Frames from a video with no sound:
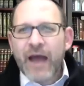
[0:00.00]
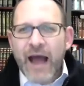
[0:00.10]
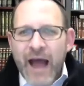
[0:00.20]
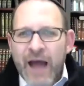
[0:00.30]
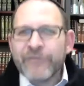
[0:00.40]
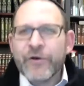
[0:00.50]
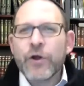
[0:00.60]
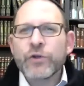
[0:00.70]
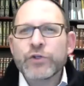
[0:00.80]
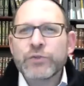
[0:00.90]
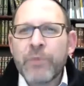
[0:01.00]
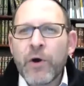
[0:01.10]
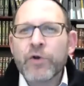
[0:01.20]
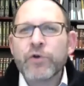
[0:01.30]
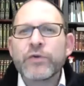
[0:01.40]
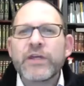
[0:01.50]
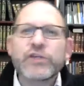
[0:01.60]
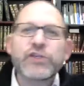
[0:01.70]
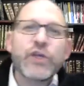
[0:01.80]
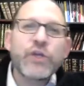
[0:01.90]
Afa Kadosh Baruch Hu
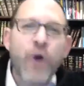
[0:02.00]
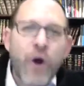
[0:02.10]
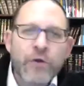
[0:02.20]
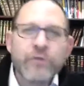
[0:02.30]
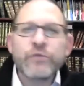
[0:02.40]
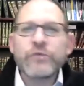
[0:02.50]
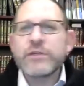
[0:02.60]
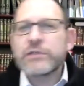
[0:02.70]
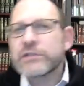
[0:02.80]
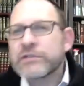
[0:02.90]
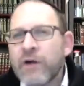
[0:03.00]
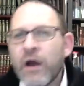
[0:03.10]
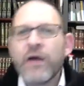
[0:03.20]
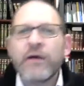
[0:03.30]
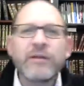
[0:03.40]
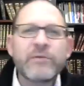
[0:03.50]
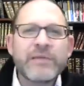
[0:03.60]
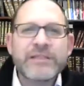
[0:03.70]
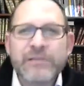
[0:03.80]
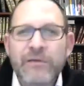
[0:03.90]
Kishiyardu Yisrael
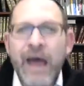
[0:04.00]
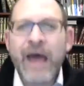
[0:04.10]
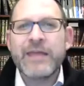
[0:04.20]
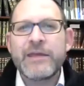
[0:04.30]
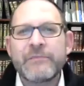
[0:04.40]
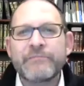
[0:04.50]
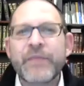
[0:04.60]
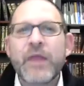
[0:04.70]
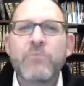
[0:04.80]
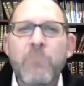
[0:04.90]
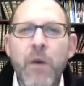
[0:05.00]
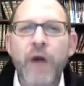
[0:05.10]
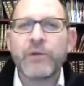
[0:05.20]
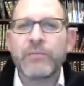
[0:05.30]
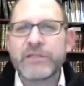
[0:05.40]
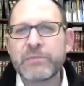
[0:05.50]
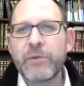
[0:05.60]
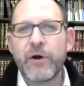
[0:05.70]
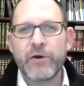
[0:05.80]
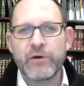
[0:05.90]
Mitzrayim Mana
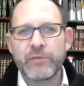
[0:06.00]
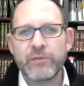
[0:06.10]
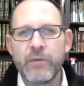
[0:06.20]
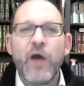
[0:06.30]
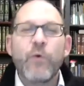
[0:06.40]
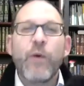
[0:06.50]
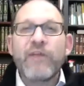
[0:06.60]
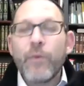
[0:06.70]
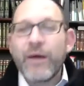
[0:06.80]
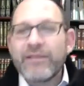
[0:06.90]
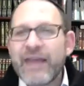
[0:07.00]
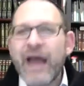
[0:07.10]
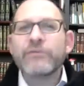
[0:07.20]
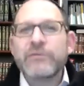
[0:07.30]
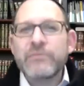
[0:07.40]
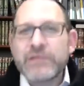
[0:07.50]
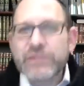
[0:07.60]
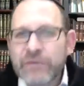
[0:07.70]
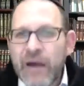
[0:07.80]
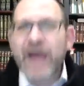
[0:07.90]
Misparim Kama. When they went down to
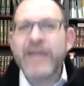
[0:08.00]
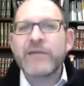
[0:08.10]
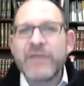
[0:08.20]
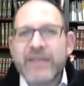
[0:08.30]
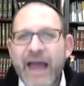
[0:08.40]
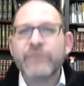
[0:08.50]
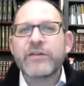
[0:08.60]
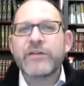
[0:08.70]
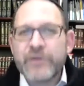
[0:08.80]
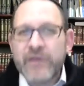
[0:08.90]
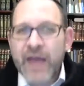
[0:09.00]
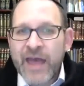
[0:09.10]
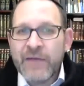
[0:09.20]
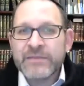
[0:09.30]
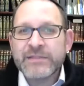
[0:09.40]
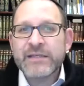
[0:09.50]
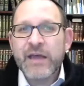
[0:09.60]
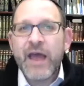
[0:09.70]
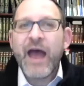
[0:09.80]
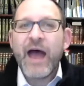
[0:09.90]
Mitzrayim, he counted their names,
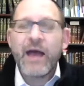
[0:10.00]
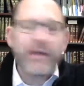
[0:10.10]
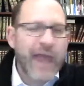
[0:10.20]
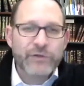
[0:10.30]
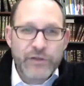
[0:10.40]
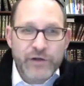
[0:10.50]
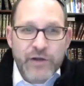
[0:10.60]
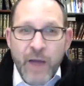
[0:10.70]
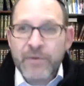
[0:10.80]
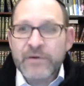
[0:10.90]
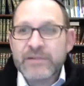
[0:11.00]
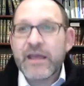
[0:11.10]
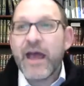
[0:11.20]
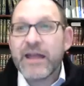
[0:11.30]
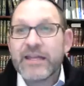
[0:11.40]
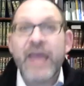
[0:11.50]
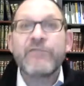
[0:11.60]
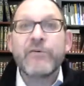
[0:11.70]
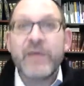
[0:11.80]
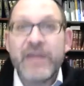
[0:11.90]
and counted their numbers and
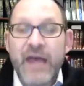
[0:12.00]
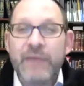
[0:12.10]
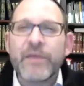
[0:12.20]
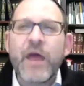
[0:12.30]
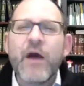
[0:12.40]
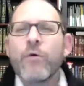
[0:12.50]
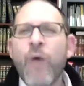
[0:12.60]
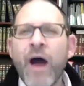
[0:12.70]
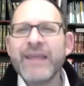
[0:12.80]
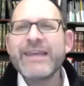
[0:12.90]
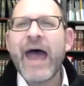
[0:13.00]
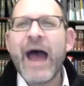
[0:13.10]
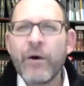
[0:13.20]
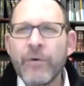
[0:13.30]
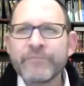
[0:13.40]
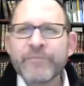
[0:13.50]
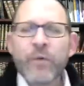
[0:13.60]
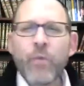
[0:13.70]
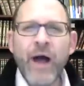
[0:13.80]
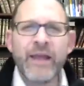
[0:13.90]
gave them a name. Why now?
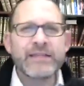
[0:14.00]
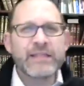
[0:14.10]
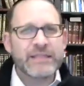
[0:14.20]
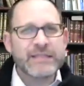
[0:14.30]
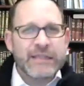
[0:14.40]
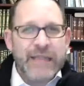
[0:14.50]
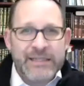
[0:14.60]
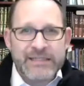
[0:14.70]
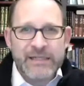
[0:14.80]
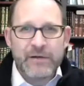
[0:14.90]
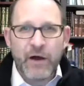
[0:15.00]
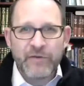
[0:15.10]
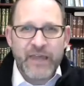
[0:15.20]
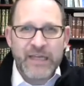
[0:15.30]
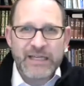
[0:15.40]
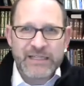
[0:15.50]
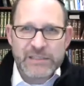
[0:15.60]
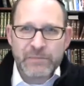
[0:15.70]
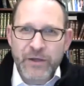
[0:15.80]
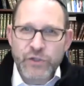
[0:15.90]
Why is this lesson of getting a
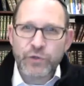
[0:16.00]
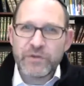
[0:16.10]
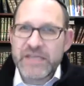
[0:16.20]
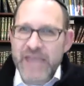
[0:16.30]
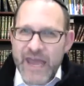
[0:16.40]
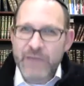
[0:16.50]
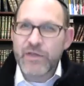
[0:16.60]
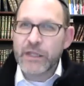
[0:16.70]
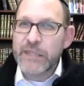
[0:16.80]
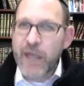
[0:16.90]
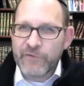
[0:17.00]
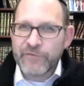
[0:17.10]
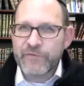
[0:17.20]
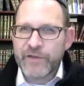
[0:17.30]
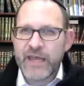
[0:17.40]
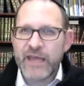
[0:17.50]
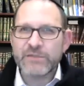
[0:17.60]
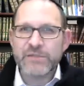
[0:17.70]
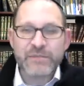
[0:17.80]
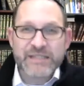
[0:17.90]
special name, the love of the name
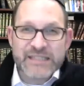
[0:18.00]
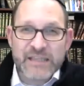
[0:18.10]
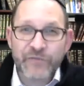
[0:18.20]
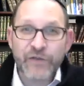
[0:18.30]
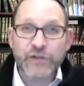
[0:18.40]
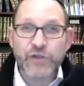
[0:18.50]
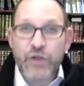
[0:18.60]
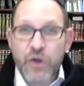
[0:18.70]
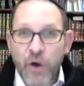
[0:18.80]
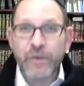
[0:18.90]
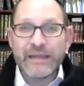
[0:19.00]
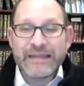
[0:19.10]
specific to going